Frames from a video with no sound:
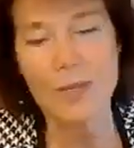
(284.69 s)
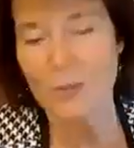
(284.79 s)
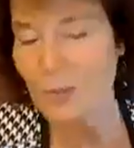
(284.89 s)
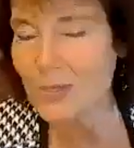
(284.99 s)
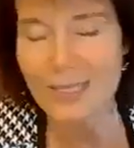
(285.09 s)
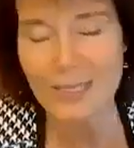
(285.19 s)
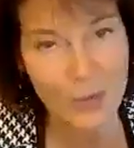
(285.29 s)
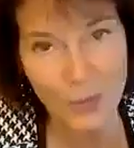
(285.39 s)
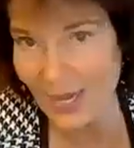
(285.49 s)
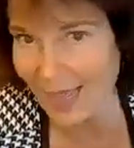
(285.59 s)
We also
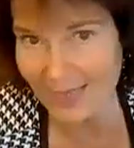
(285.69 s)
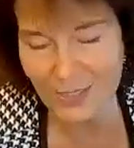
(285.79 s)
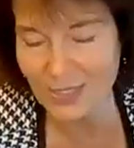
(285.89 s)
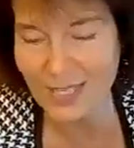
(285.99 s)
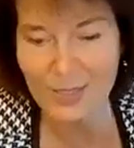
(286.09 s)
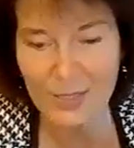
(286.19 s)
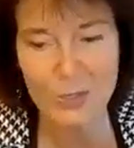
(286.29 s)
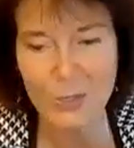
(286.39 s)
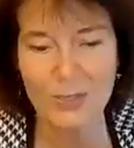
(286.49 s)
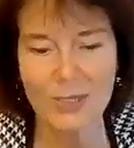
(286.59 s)
talked about your cat that just
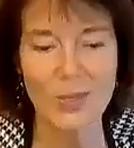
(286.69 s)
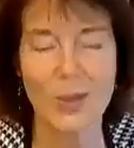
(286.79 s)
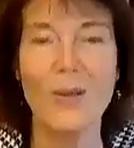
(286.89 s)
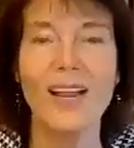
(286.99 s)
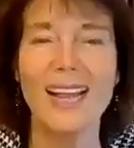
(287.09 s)
had surgery. So